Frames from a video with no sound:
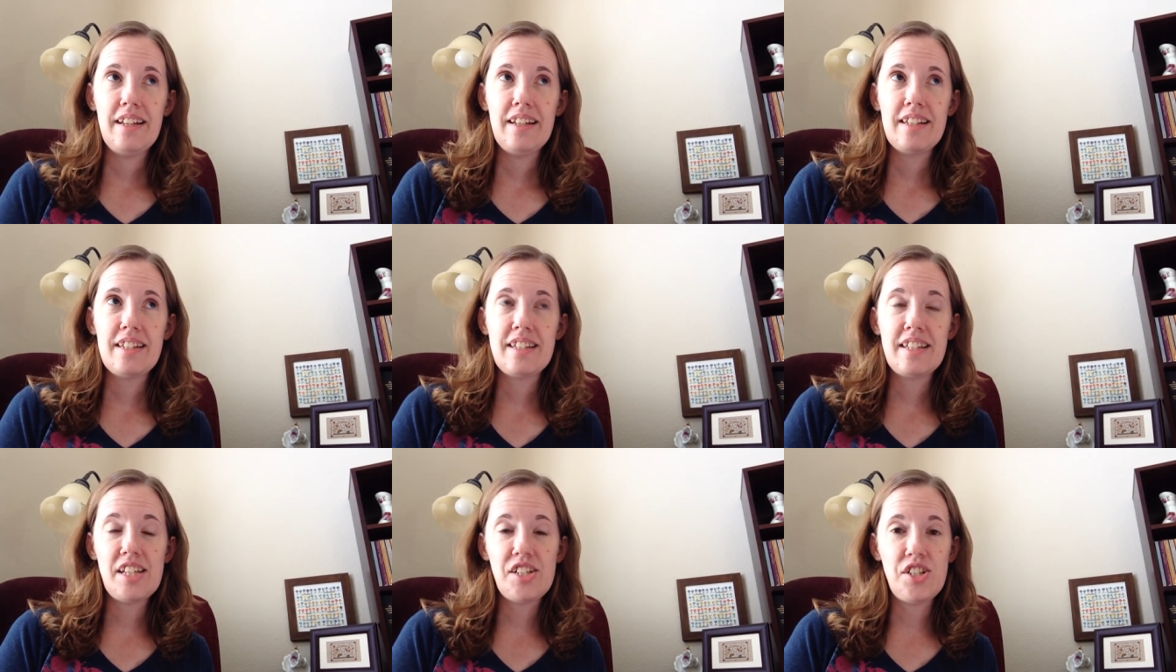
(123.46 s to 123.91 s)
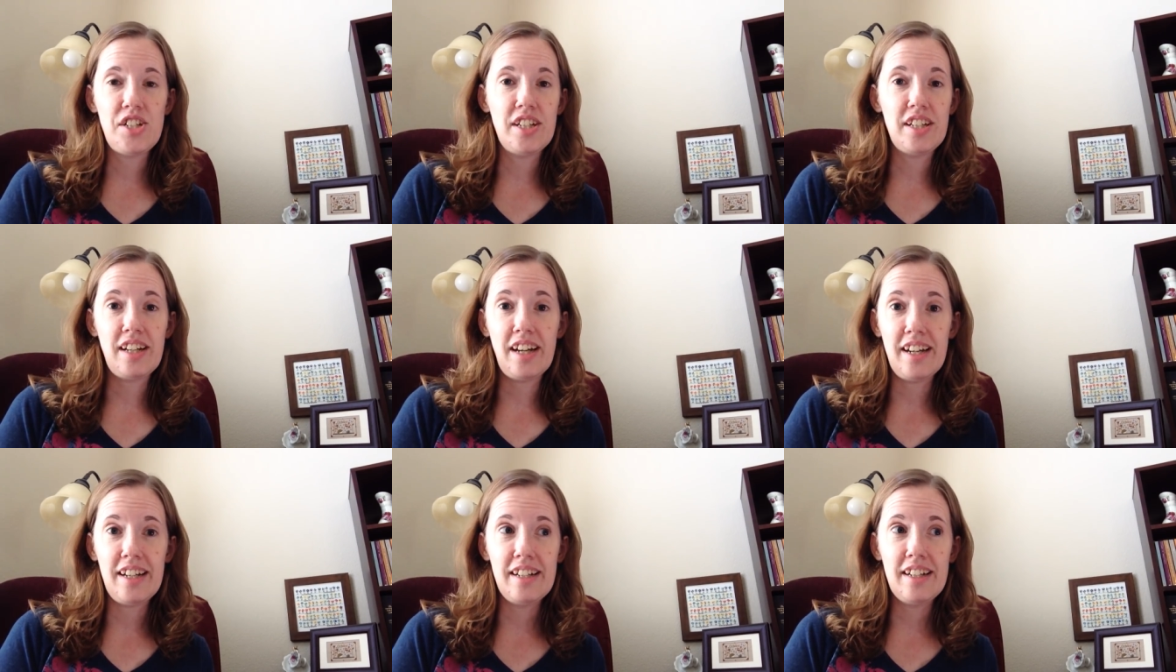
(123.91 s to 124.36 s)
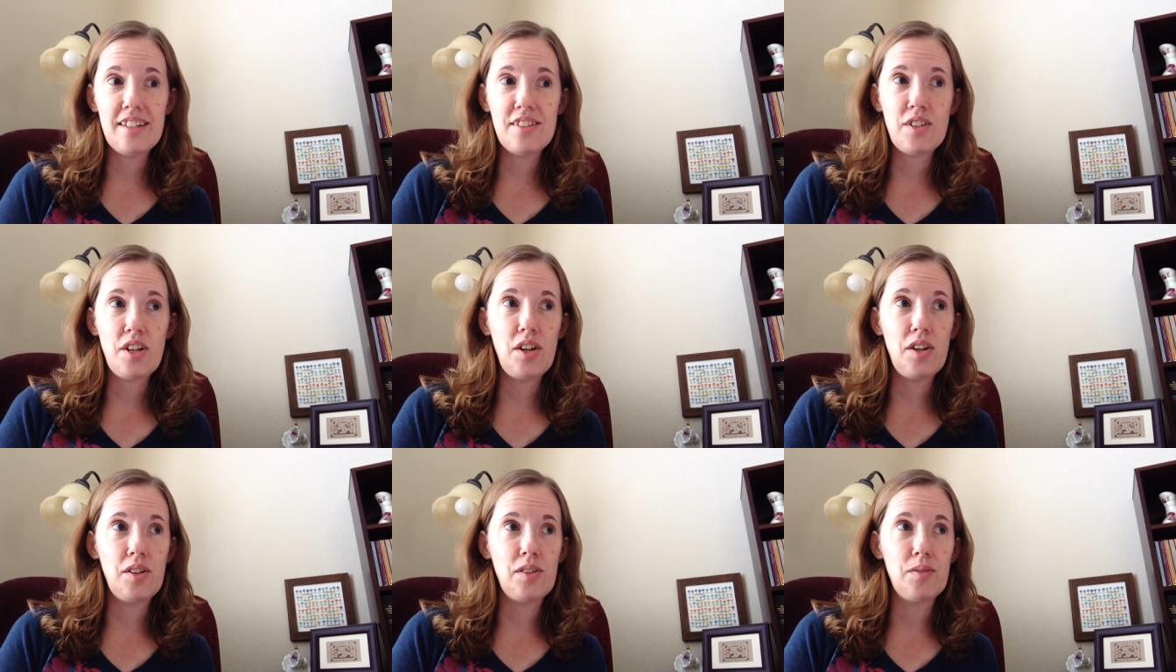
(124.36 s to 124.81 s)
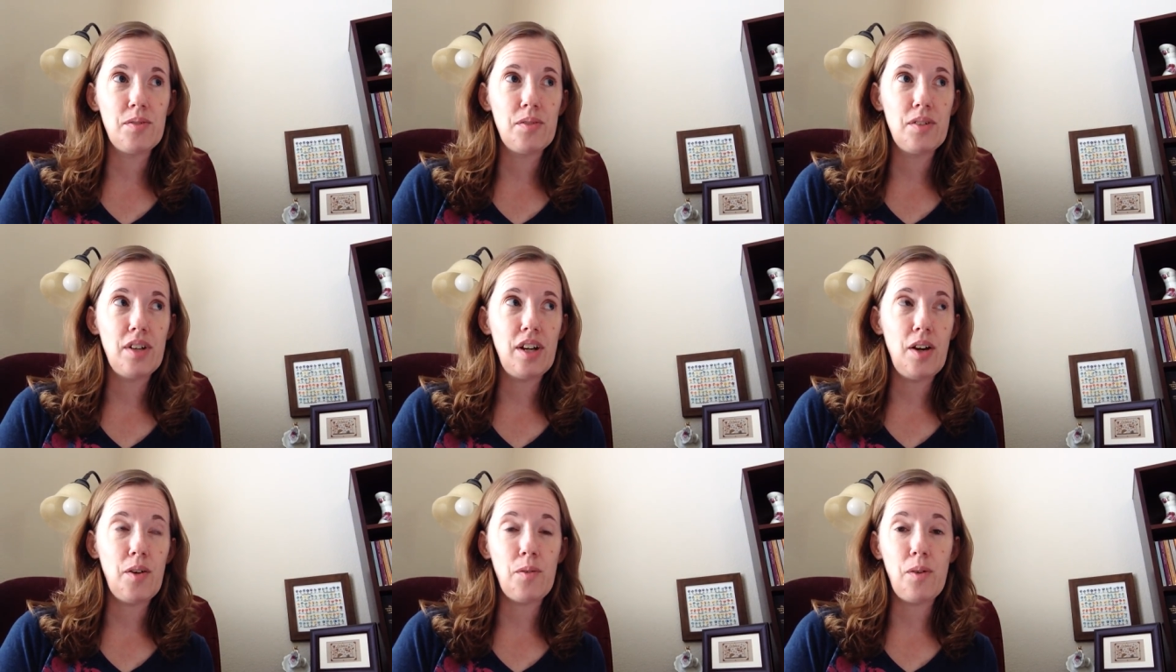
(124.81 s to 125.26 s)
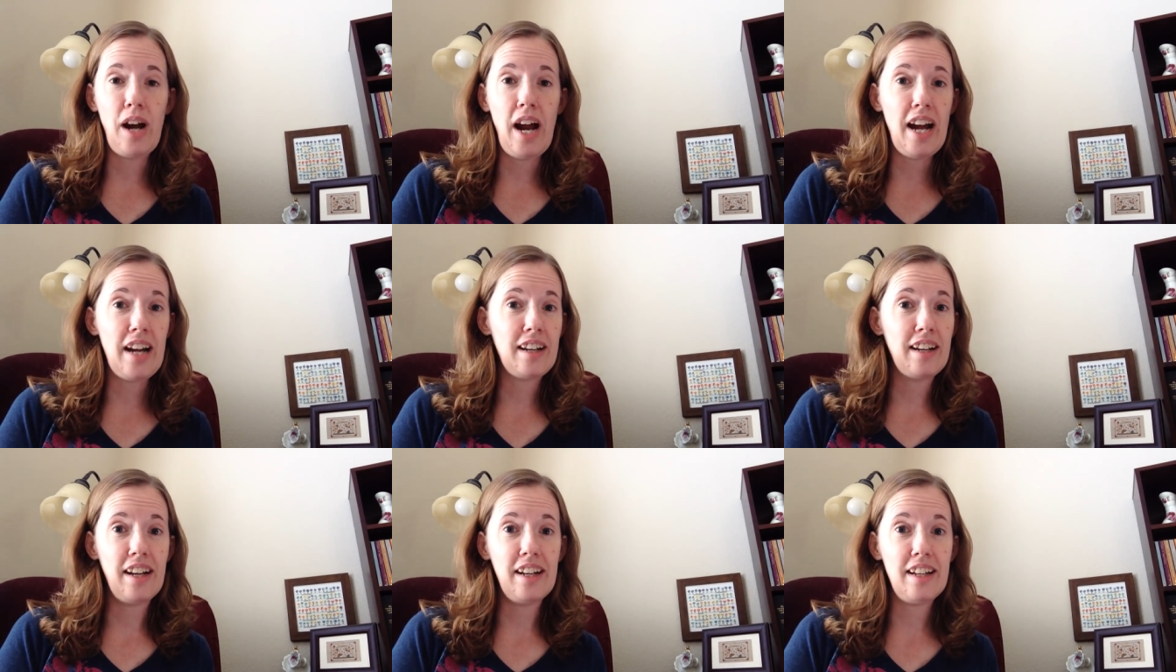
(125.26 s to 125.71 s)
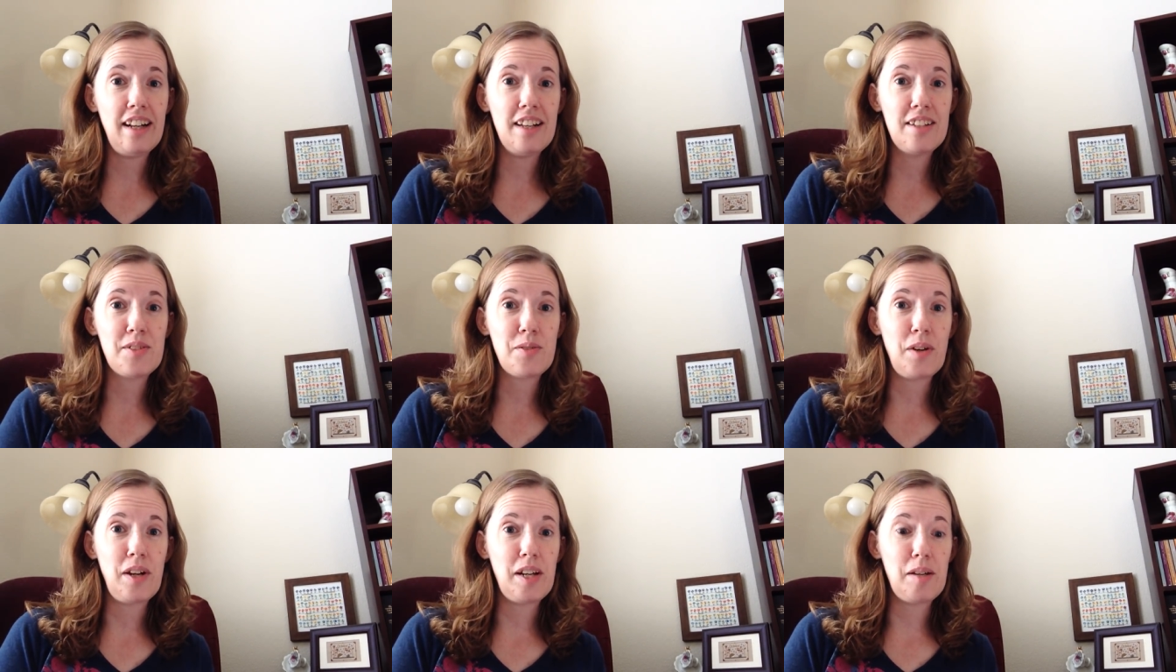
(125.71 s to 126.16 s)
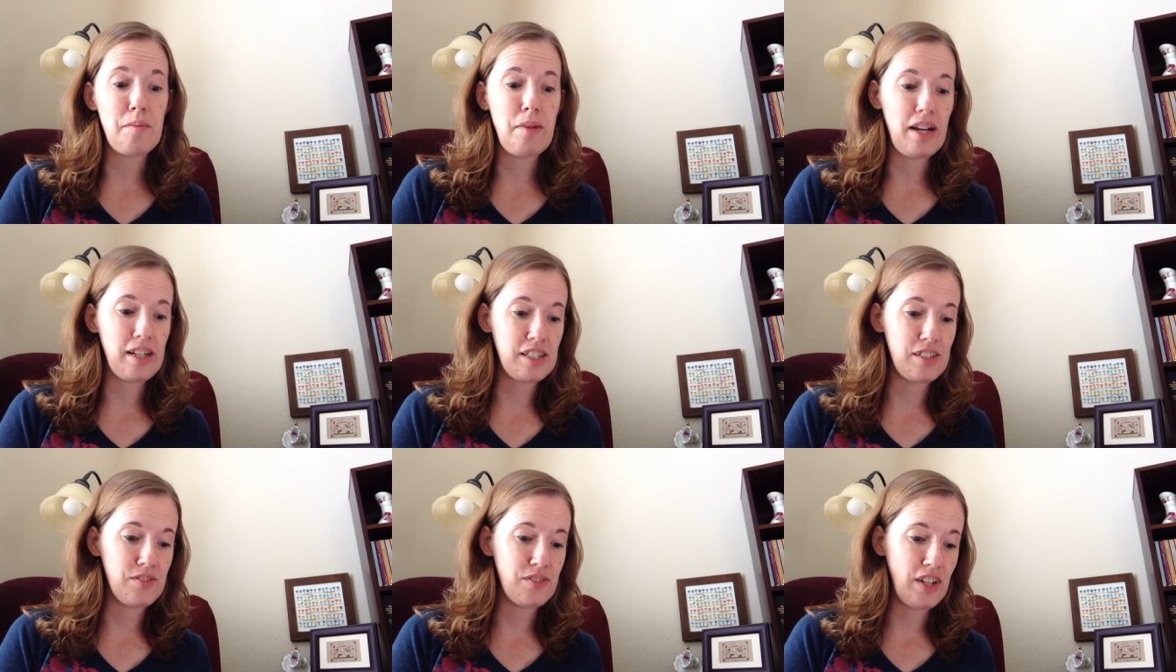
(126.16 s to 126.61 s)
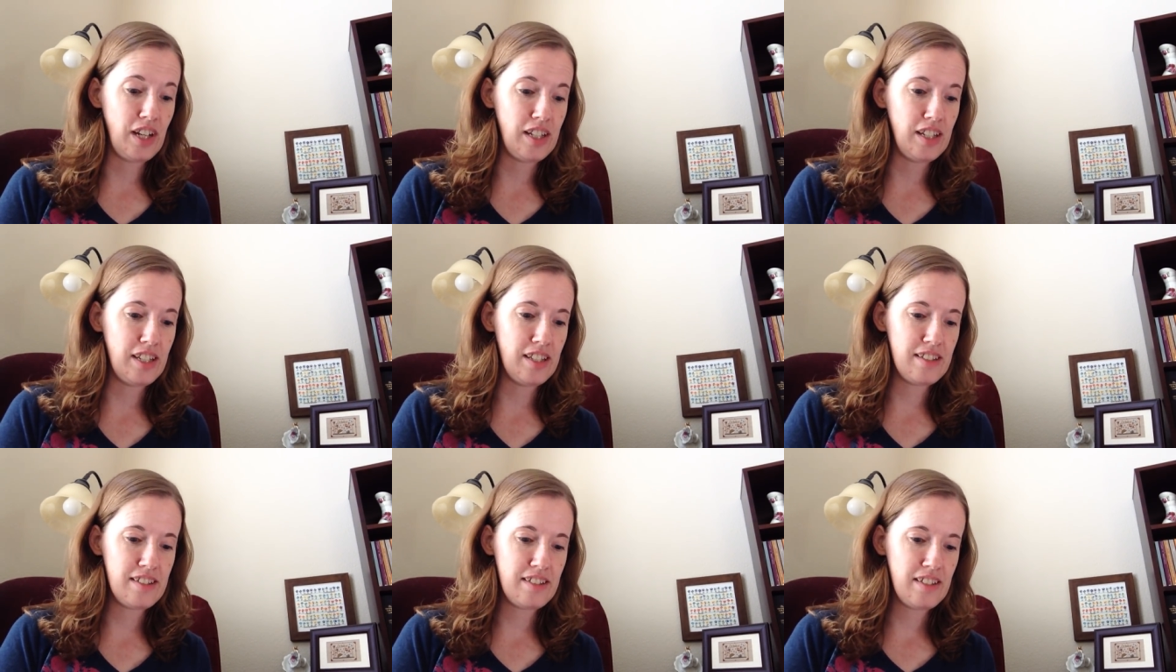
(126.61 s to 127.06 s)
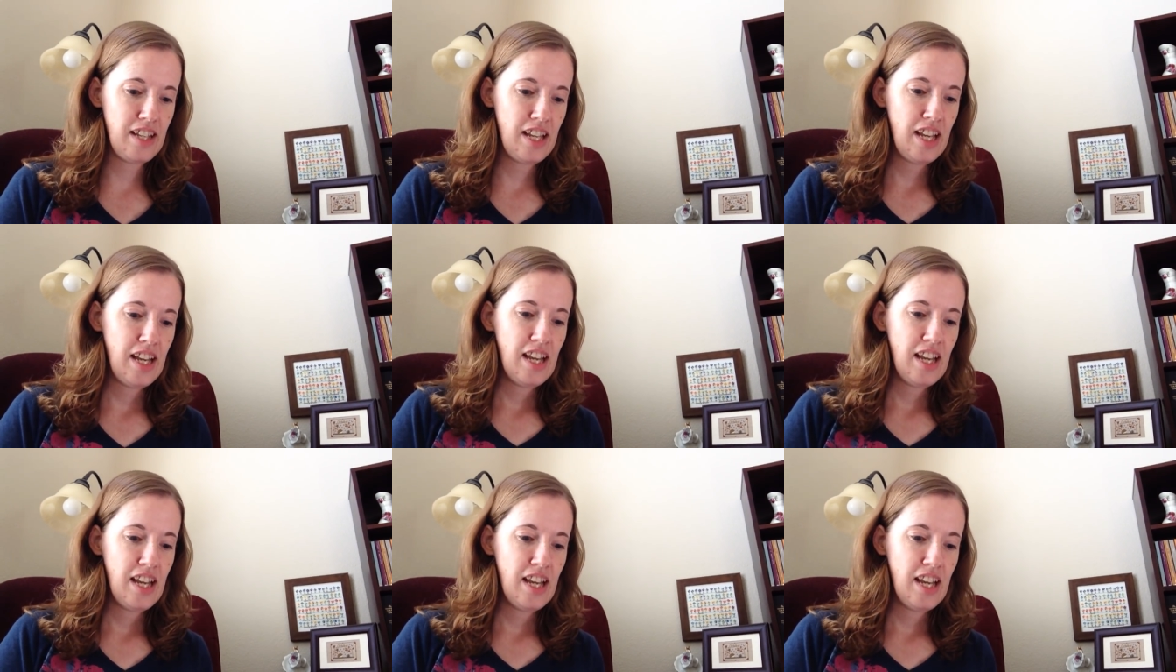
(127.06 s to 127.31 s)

stitchy kindness, uh, a rack, I guess, random act of kindness.